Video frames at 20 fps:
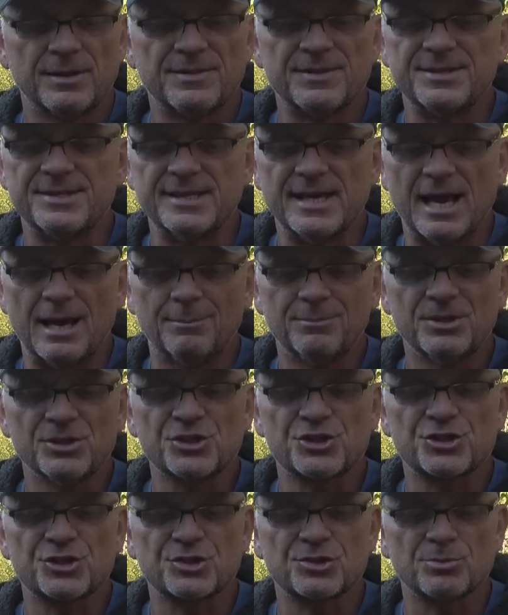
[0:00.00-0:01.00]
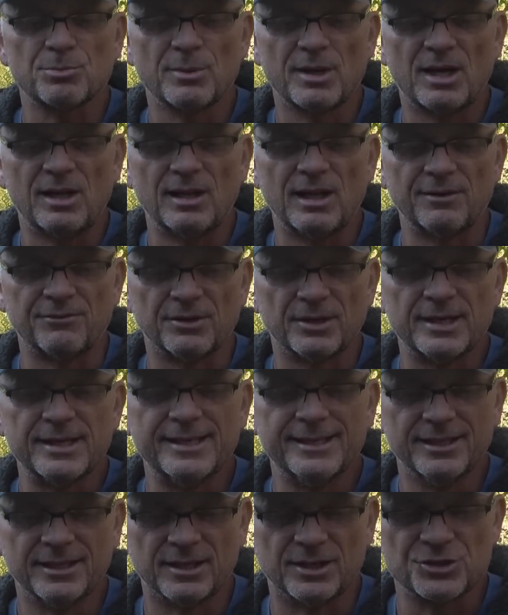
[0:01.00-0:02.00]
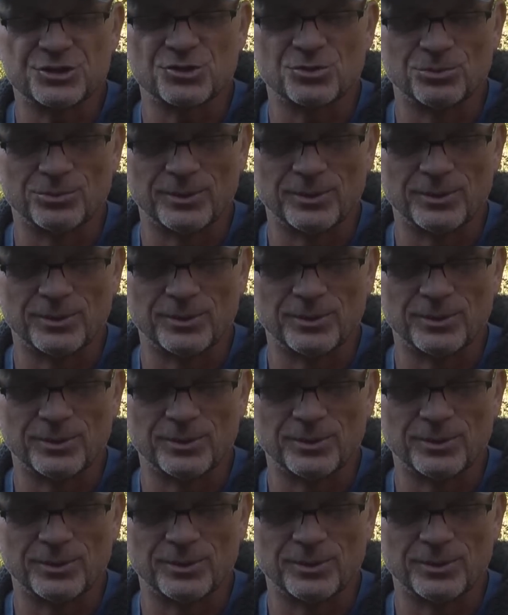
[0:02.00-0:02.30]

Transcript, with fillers: The damnedest smell ever hit us